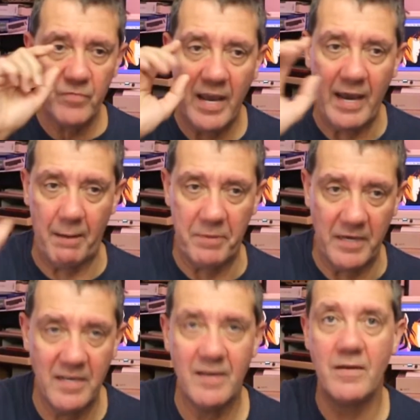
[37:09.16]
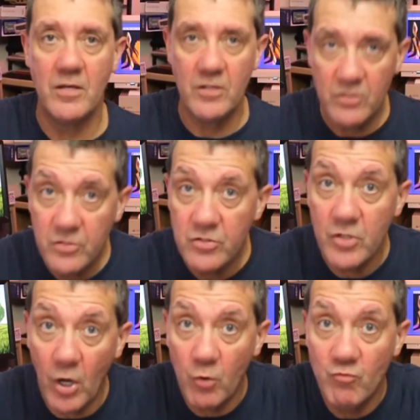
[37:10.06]
Appy,
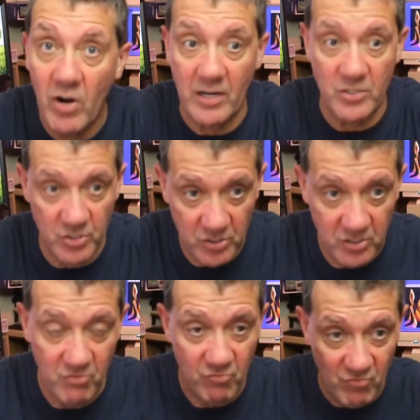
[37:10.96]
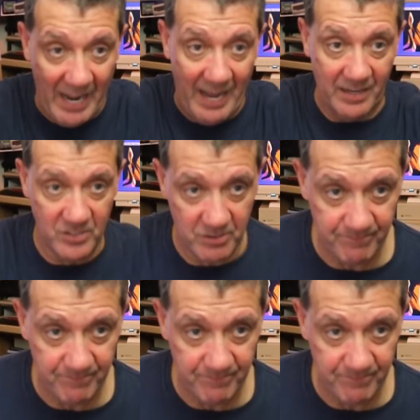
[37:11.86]
no rush, relax.